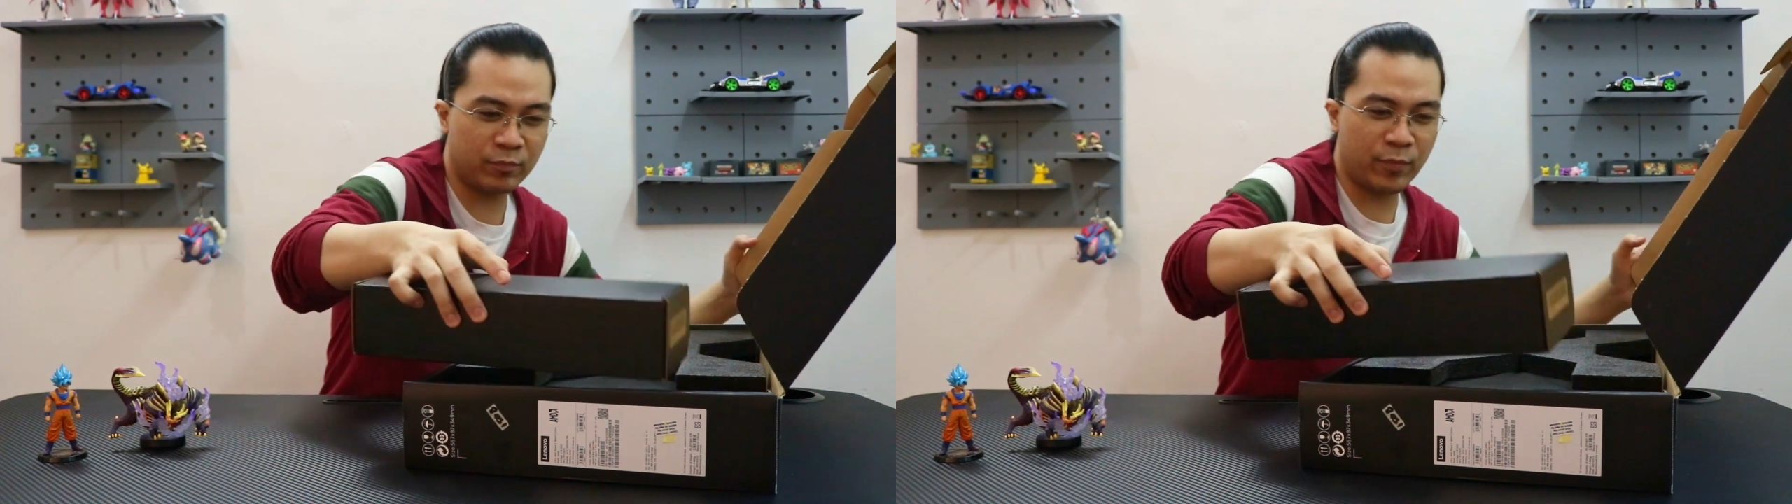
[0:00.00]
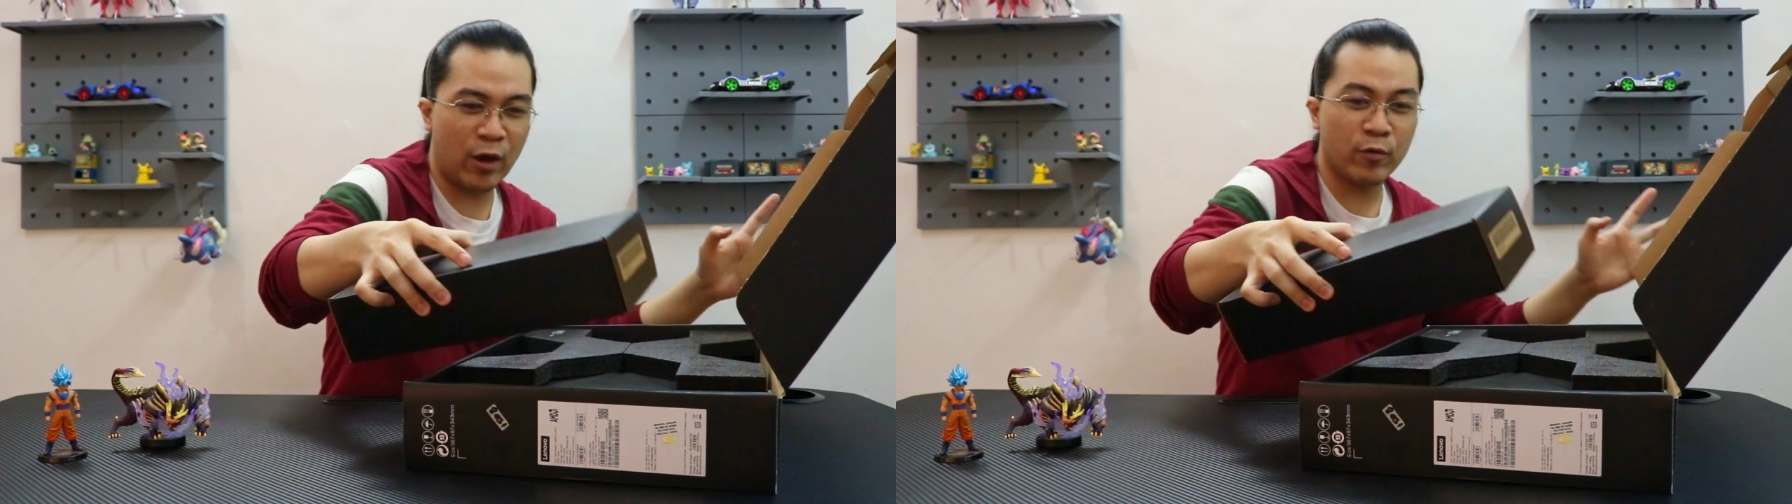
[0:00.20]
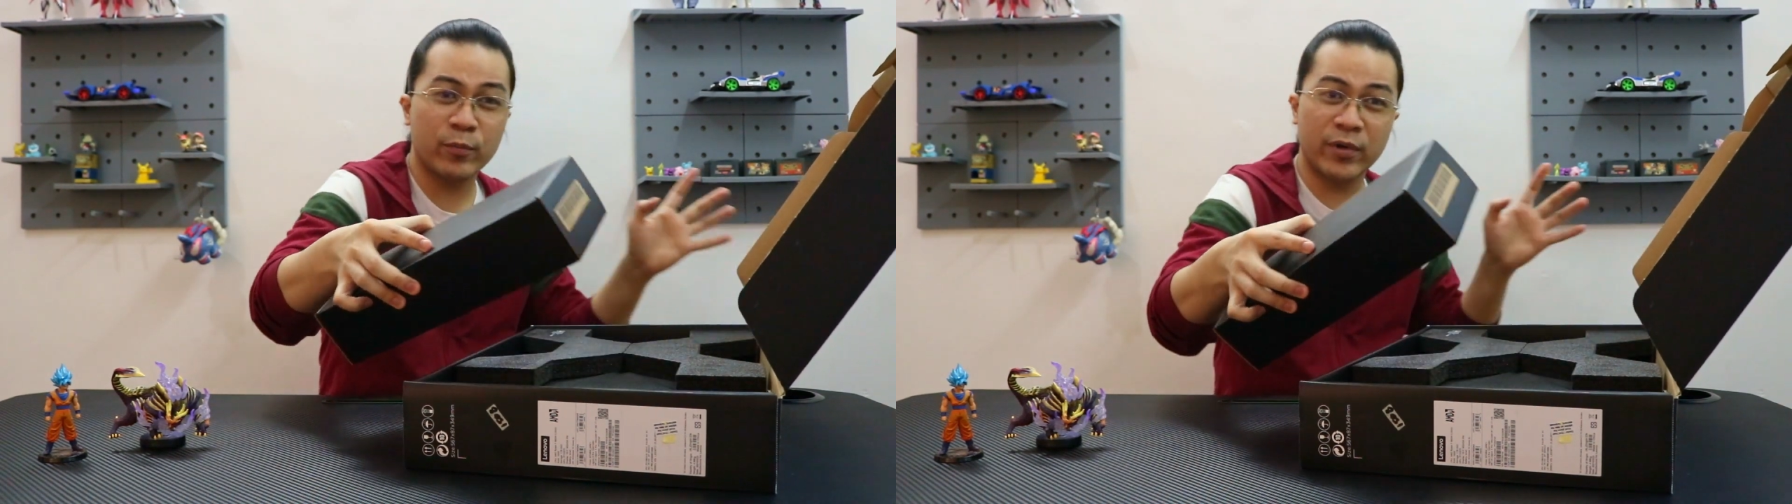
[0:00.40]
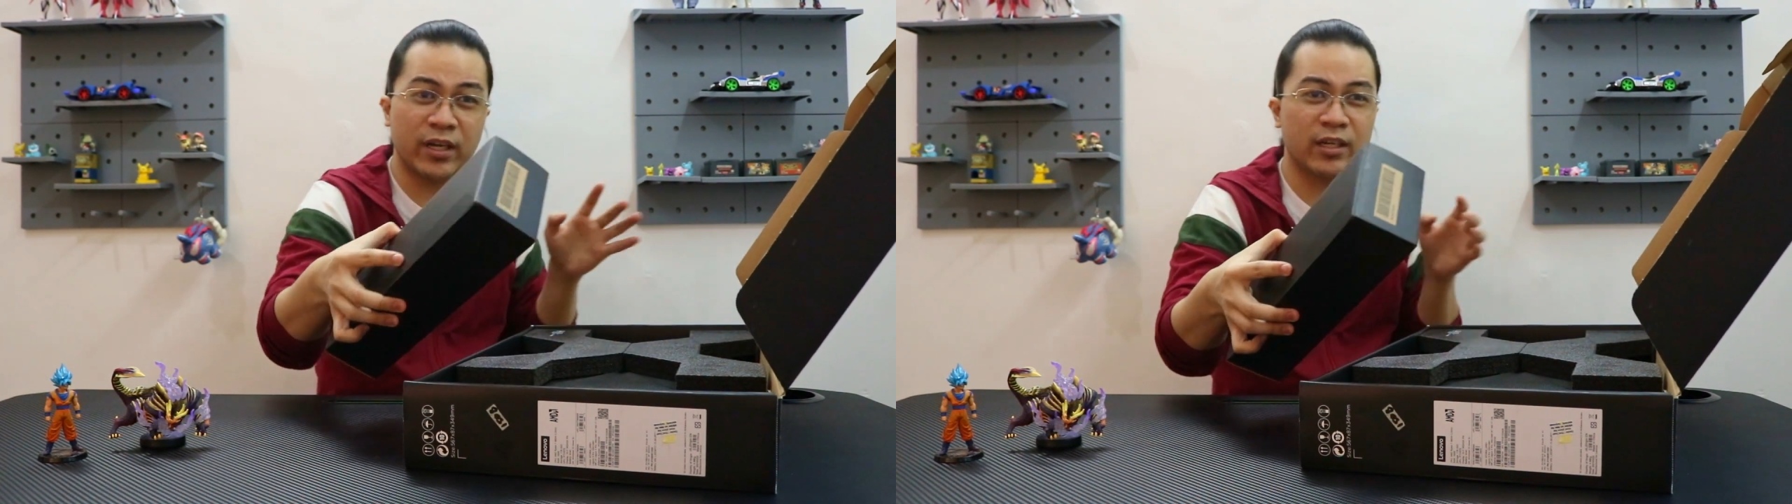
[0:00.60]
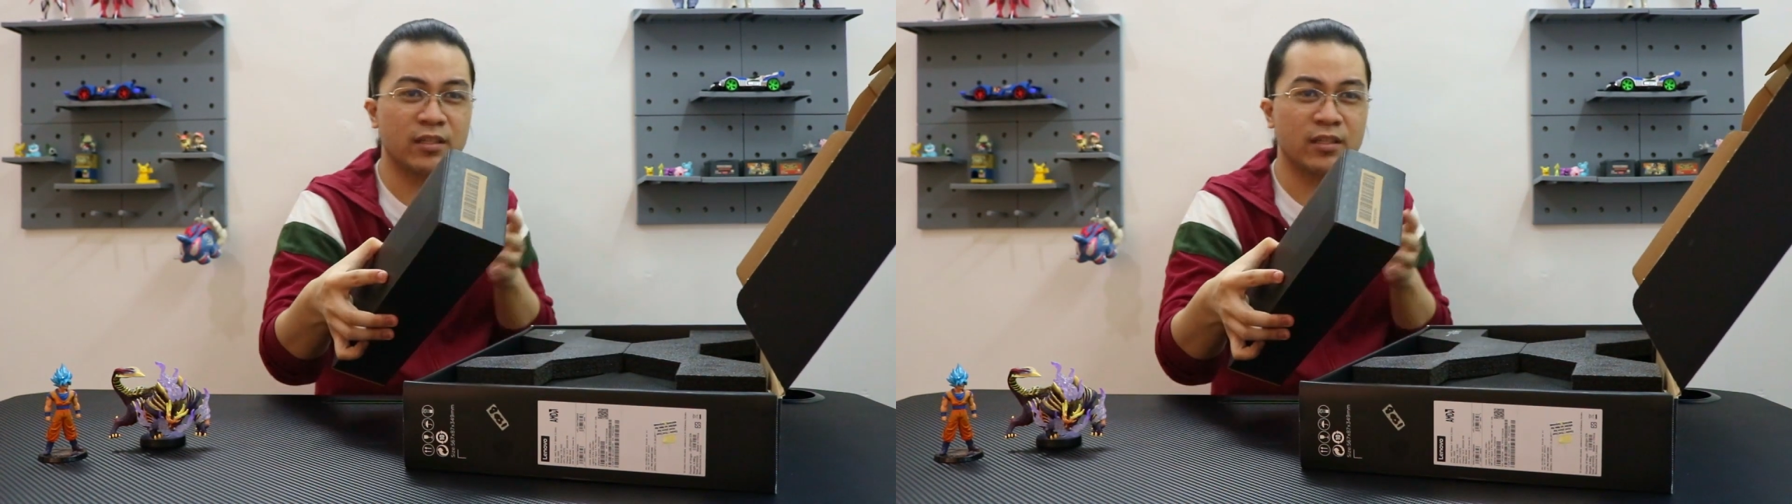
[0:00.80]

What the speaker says: power brick.